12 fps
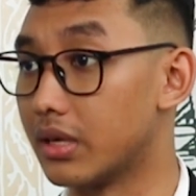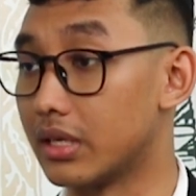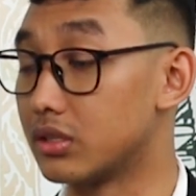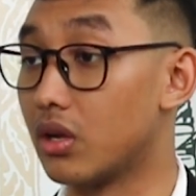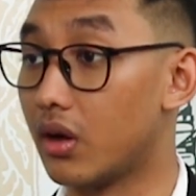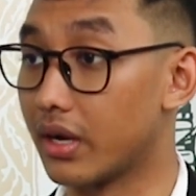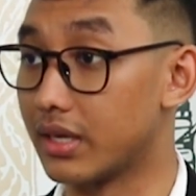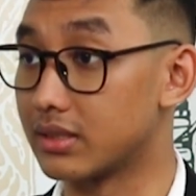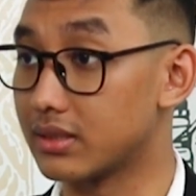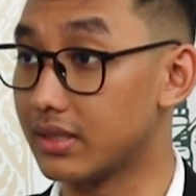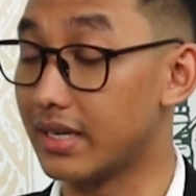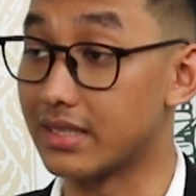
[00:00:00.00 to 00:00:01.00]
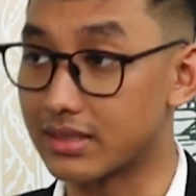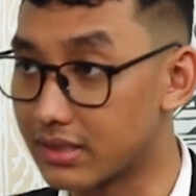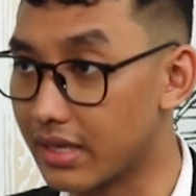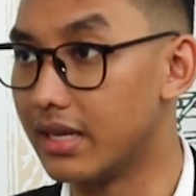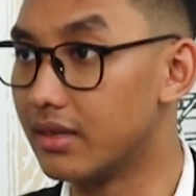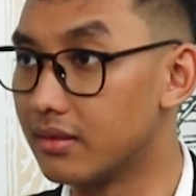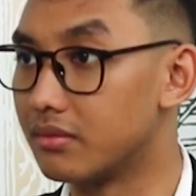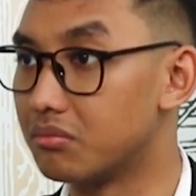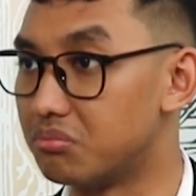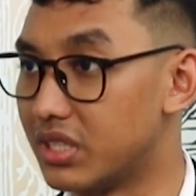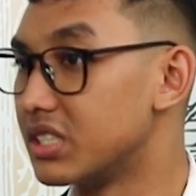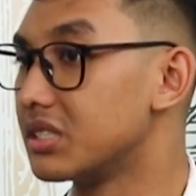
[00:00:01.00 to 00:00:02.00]
as long as it's in
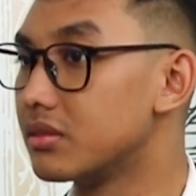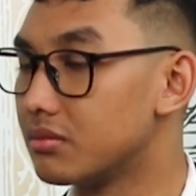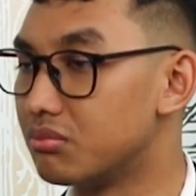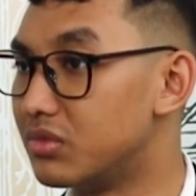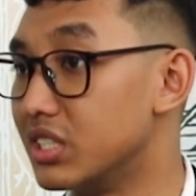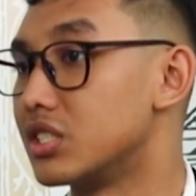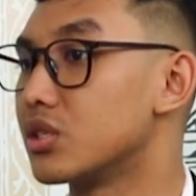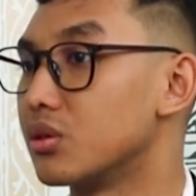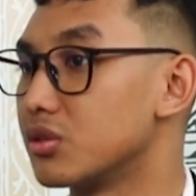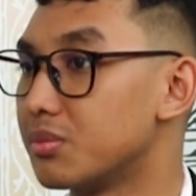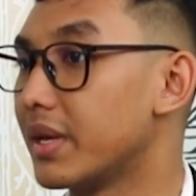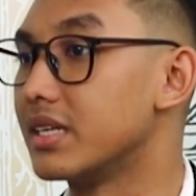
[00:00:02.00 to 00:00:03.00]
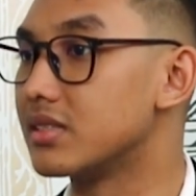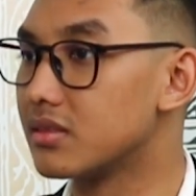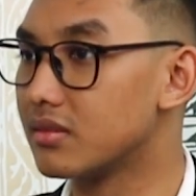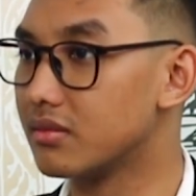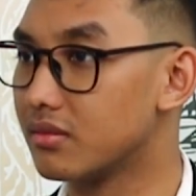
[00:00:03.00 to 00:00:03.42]
this digital space.